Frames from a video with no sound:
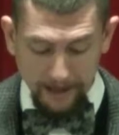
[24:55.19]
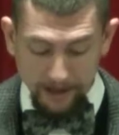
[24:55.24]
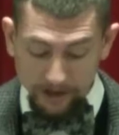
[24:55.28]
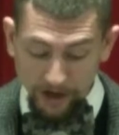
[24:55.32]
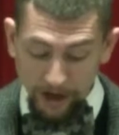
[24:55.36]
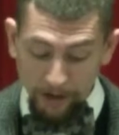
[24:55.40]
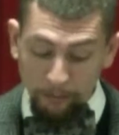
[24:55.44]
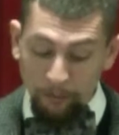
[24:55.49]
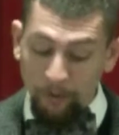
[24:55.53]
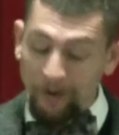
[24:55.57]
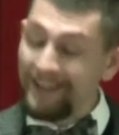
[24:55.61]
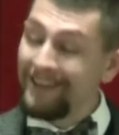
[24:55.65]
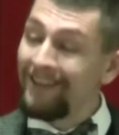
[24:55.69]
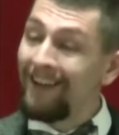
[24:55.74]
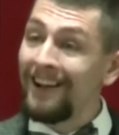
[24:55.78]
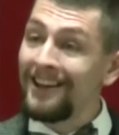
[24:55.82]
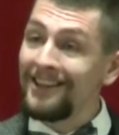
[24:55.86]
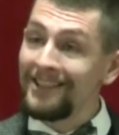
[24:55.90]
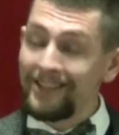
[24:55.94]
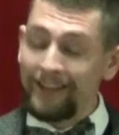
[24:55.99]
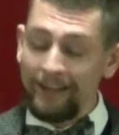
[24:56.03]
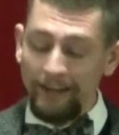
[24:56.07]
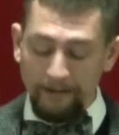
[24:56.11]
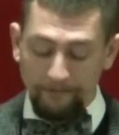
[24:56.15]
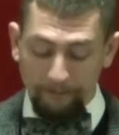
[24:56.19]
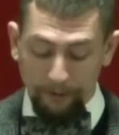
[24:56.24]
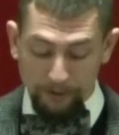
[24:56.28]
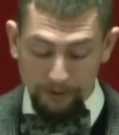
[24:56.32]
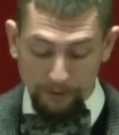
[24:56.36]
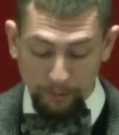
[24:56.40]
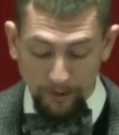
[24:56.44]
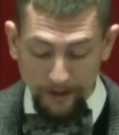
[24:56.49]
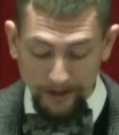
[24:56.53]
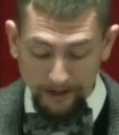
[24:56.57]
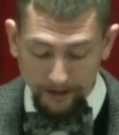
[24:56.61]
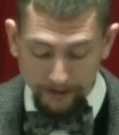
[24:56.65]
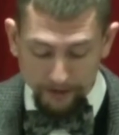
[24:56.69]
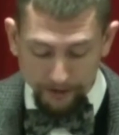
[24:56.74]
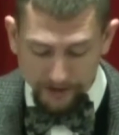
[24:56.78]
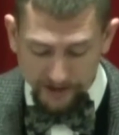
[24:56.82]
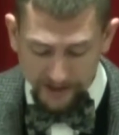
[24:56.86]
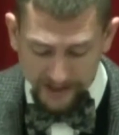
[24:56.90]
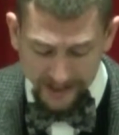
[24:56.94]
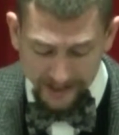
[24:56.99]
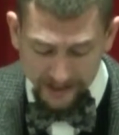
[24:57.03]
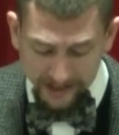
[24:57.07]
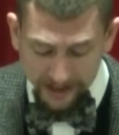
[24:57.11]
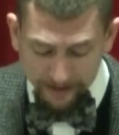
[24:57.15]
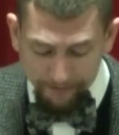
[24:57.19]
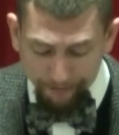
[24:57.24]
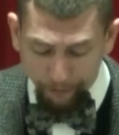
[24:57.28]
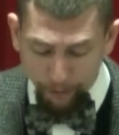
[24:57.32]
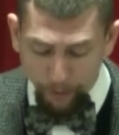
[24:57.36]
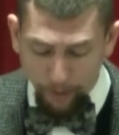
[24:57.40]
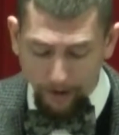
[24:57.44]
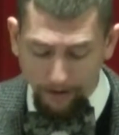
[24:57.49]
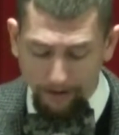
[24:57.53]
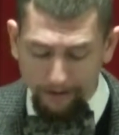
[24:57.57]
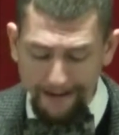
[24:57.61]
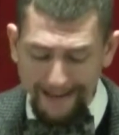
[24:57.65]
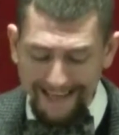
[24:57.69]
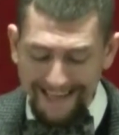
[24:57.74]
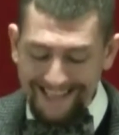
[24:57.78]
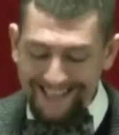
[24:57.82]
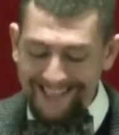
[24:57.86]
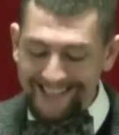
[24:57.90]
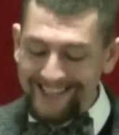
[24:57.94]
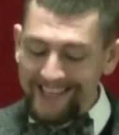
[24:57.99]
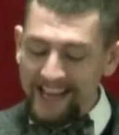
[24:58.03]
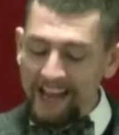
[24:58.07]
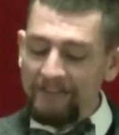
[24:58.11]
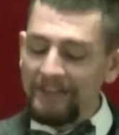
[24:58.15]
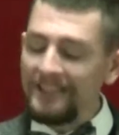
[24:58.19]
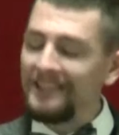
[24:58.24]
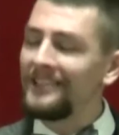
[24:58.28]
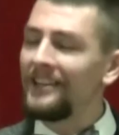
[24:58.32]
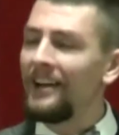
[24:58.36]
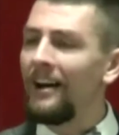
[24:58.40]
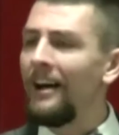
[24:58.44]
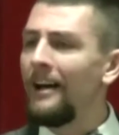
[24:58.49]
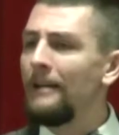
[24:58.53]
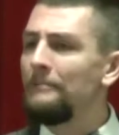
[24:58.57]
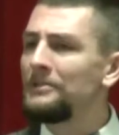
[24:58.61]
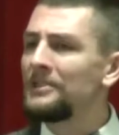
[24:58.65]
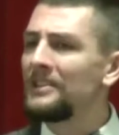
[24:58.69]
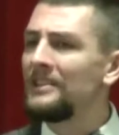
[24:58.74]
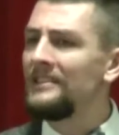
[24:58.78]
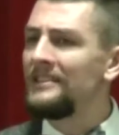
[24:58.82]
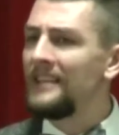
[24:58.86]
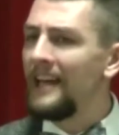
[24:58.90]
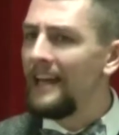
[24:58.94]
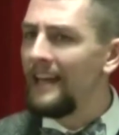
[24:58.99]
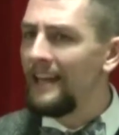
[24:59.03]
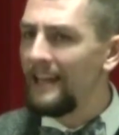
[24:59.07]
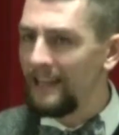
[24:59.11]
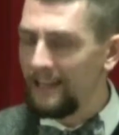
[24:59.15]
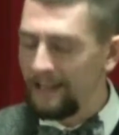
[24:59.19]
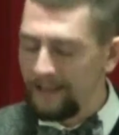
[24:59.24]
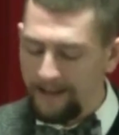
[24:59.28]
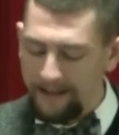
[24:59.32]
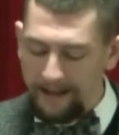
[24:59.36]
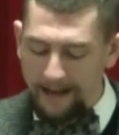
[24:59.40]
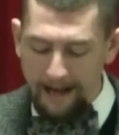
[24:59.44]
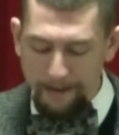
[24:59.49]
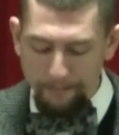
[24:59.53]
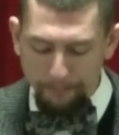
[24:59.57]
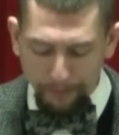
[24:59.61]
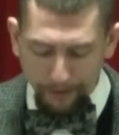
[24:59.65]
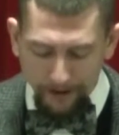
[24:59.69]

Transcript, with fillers: Psalm 119, verse 164 Seven times a day I